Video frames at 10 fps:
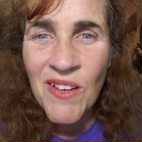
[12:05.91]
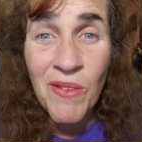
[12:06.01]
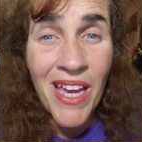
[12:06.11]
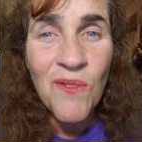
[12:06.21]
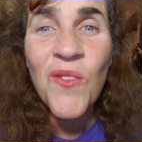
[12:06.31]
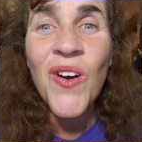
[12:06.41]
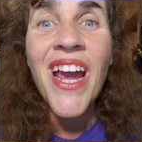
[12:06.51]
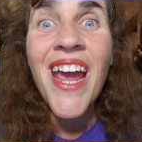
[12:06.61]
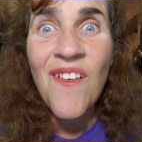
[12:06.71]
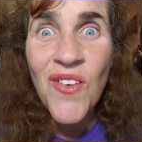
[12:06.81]
I'm game for
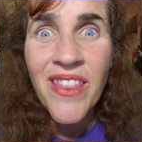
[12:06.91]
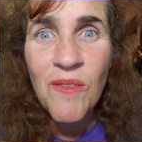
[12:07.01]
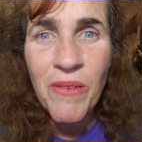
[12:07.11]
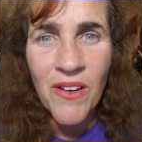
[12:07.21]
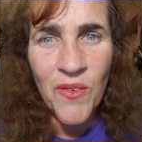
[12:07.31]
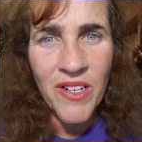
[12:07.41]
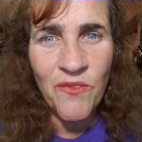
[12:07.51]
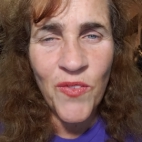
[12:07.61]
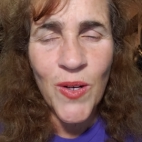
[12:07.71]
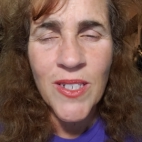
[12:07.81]
everything being
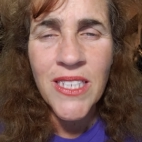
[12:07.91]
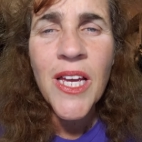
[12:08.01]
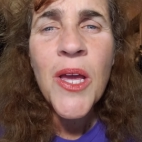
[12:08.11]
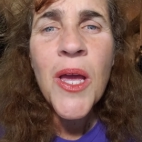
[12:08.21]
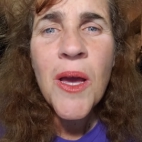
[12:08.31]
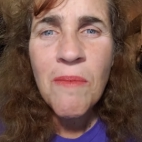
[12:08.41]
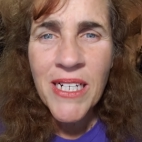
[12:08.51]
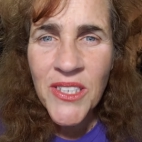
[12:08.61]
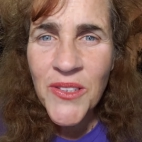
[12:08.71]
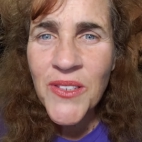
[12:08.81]
reversed
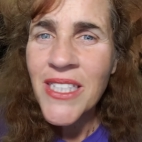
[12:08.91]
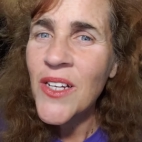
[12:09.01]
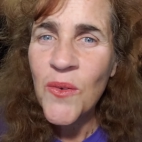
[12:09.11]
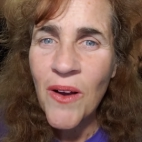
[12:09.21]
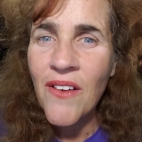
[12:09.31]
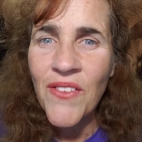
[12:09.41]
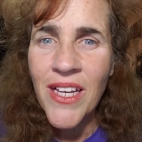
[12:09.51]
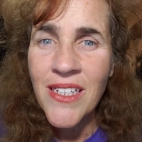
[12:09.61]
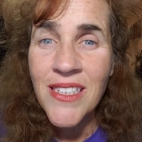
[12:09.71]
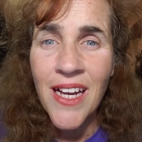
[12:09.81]
by choosing a raw
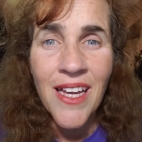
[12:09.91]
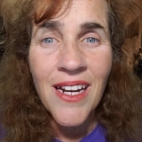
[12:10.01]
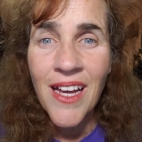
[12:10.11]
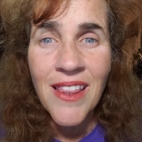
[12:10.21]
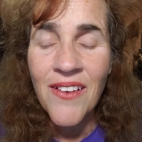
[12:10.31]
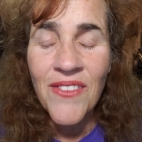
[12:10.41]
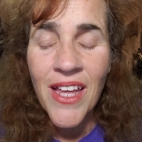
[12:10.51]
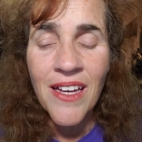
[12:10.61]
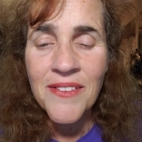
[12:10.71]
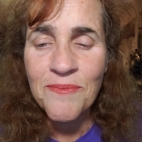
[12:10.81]
vegan diet. I love
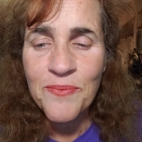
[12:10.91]
that.